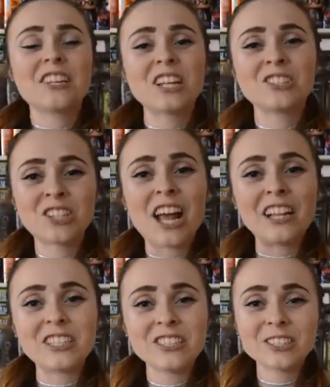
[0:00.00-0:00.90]
Next
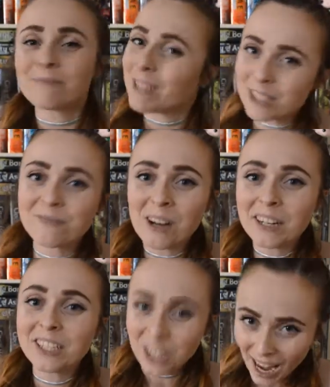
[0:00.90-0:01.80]
challenge is a
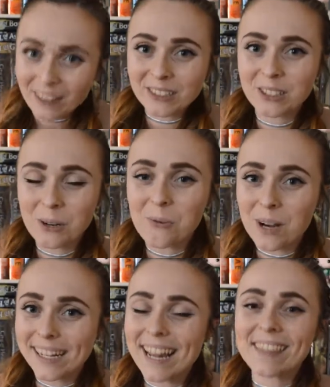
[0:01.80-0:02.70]
very challenging
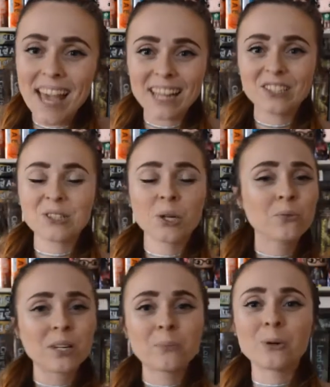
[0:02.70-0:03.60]
one, and that is to
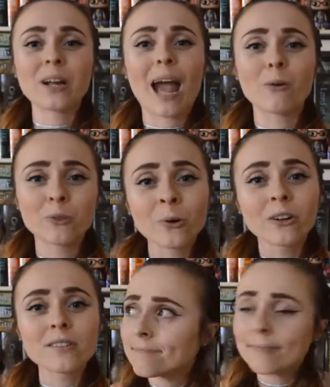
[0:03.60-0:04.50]
read a book
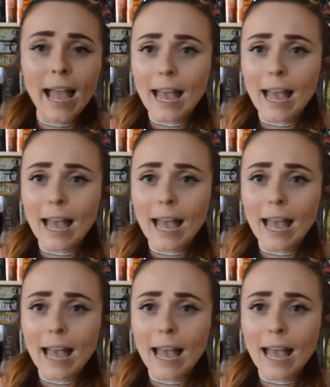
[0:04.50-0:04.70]
outdoors.